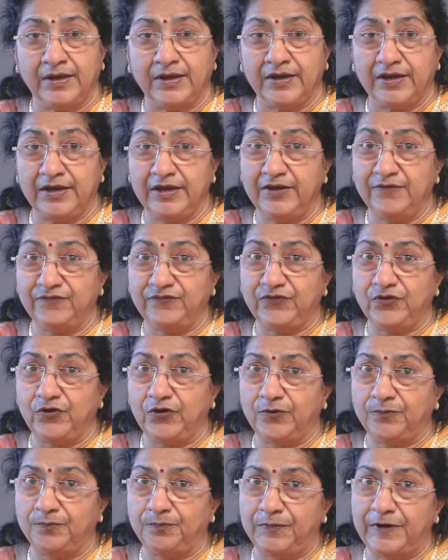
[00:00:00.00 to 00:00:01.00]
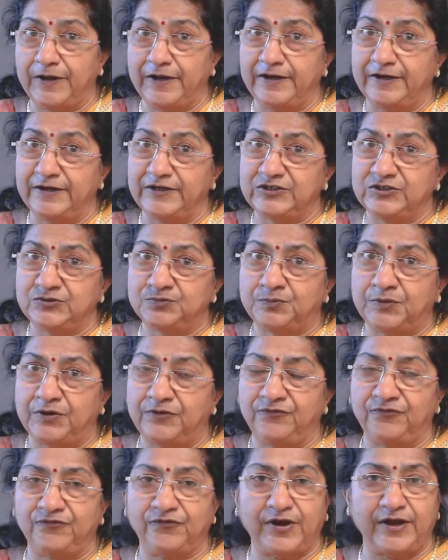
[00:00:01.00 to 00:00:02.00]
If your plan is
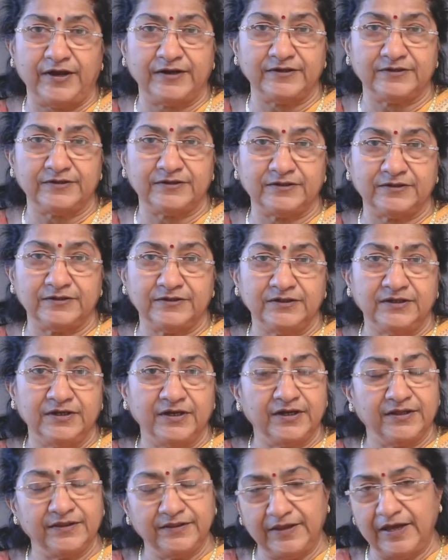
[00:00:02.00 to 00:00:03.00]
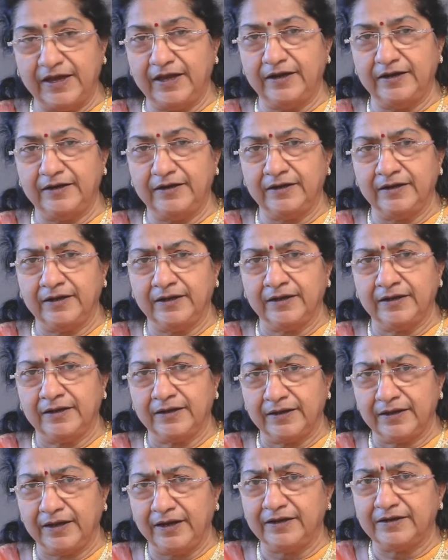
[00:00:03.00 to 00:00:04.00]
perfect, then
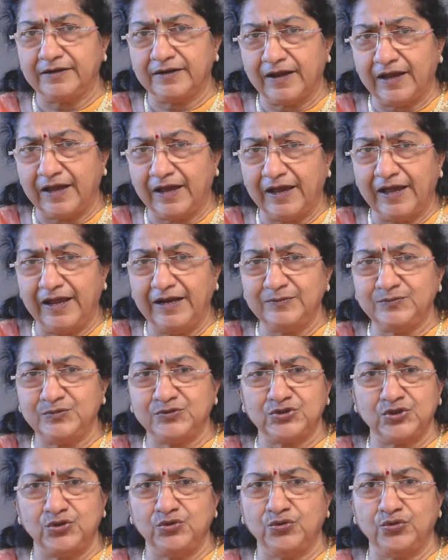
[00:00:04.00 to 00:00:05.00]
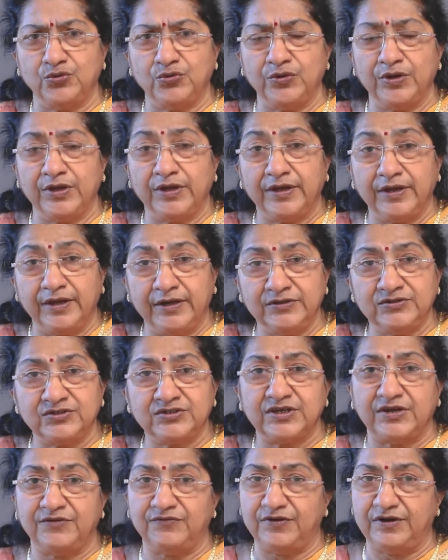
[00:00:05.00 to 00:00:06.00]
it helps you in
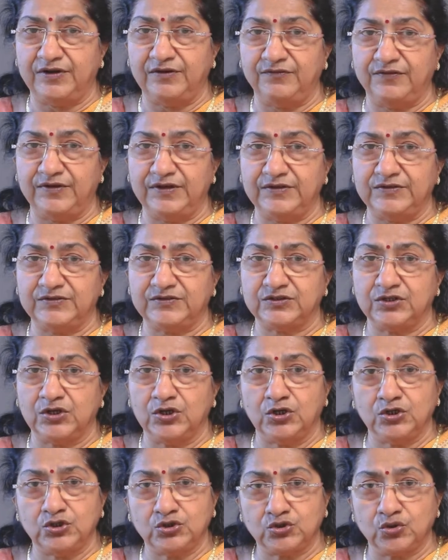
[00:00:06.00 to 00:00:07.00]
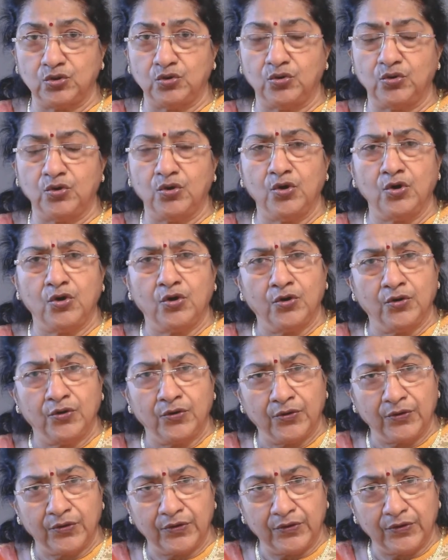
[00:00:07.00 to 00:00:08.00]
several ways. So,
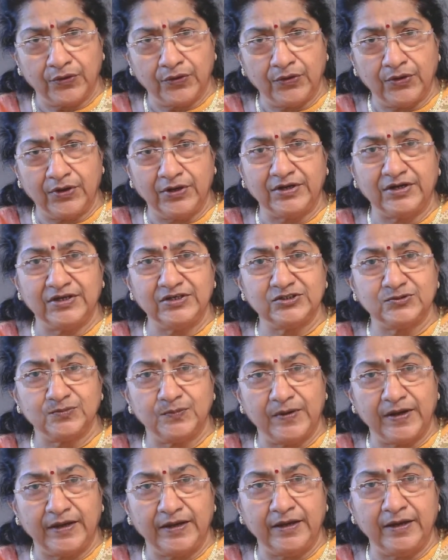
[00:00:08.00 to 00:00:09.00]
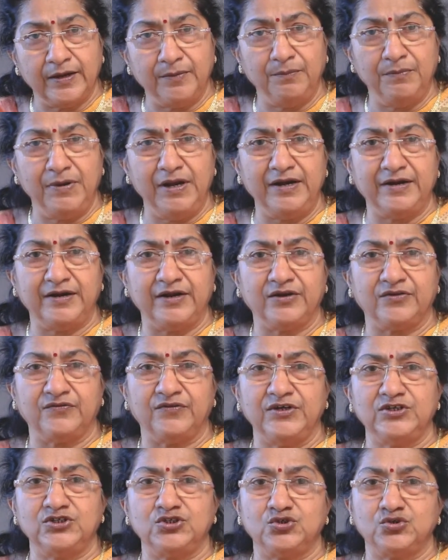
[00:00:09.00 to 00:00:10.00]
it is my humble
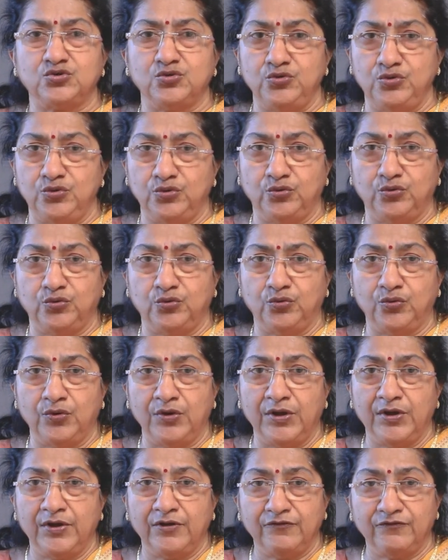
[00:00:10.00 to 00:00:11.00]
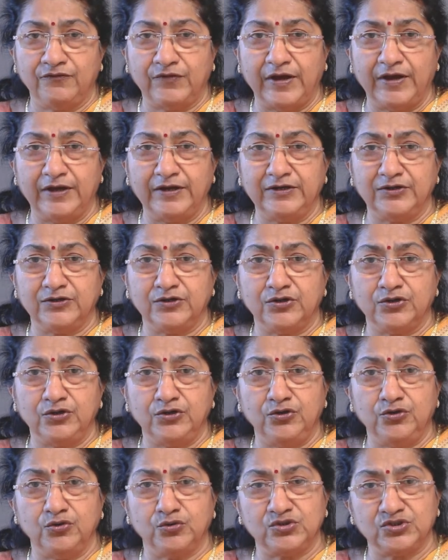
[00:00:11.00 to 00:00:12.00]
request to you, when
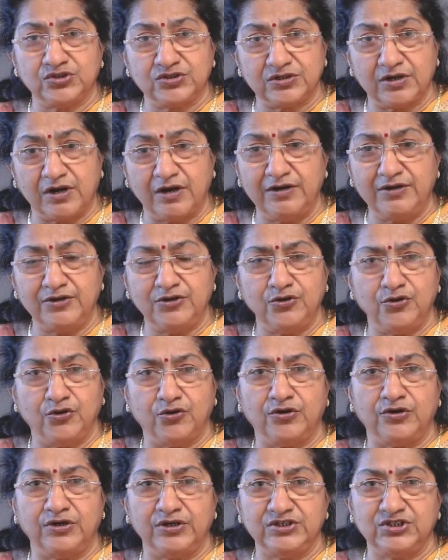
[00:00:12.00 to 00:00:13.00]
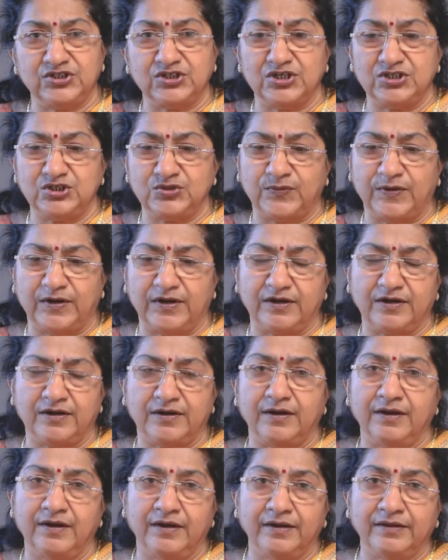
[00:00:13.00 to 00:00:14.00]
you start your research work,
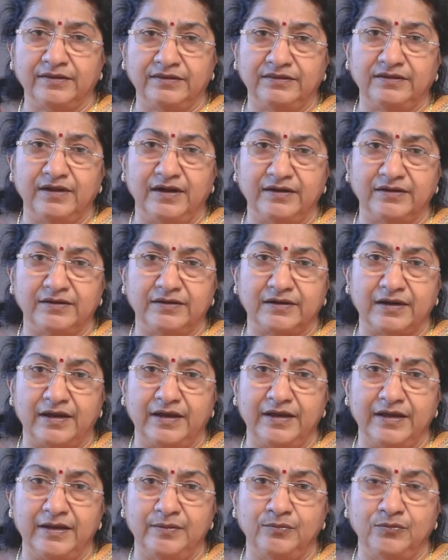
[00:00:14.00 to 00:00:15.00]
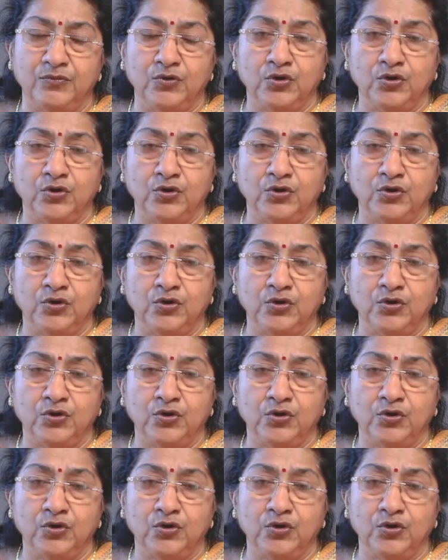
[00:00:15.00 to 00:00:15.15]
that time